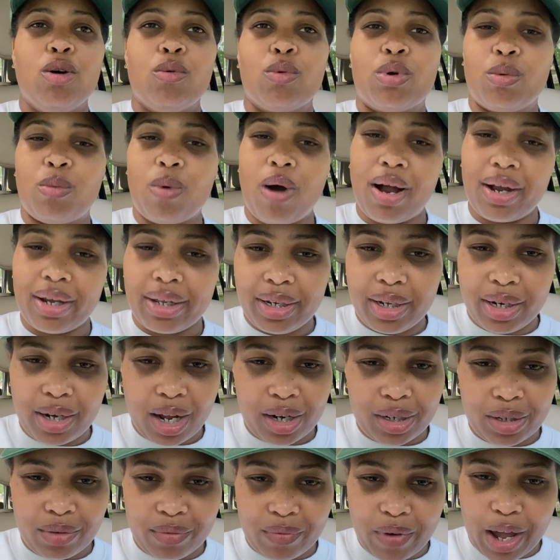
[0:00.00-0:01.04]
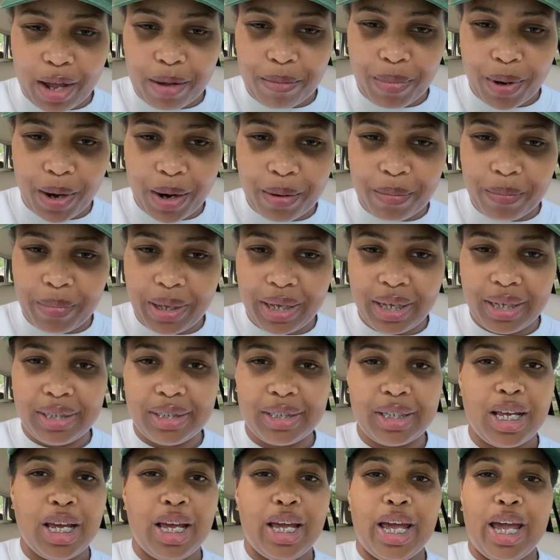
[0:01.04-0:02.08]
We're walking in our divine
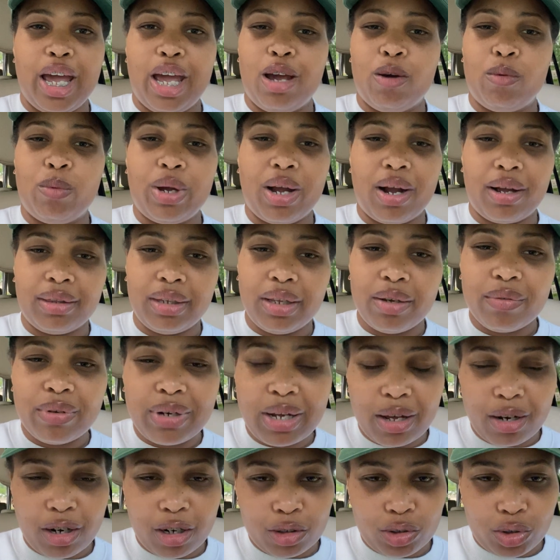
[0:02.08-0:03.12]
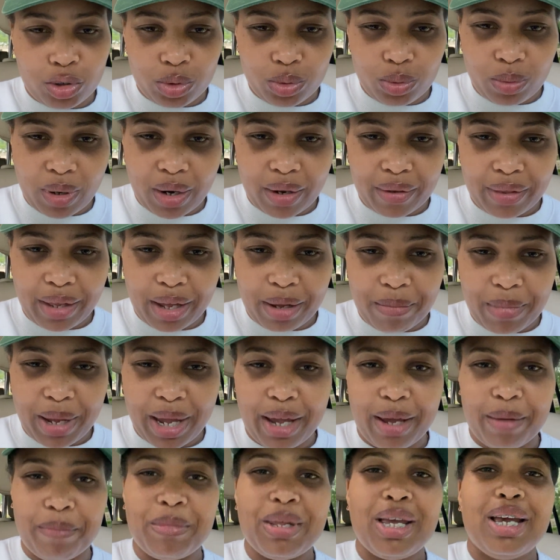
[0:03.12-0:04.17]
purpose and we are living out our true worth,
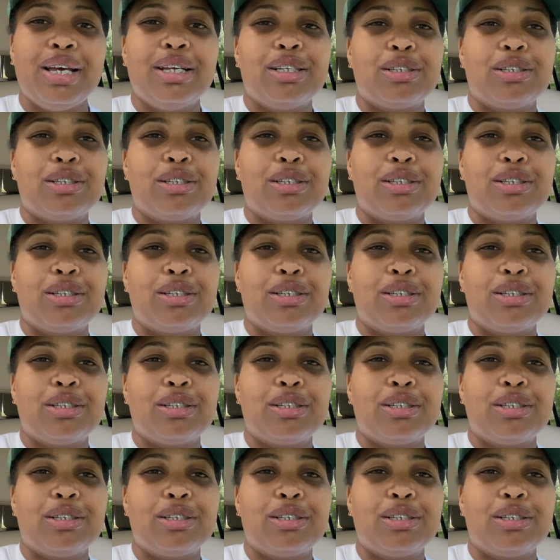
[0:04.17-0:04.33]
amen.